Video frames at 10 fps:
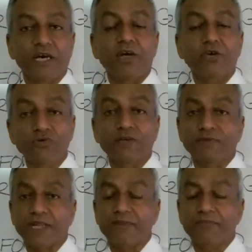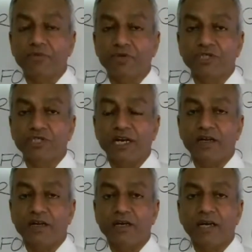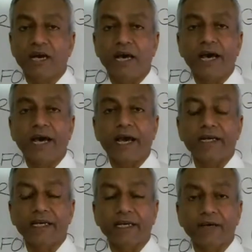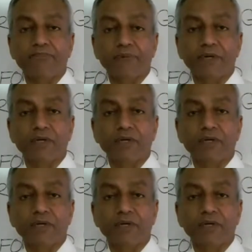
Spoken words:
Do subscribe to this channel and keep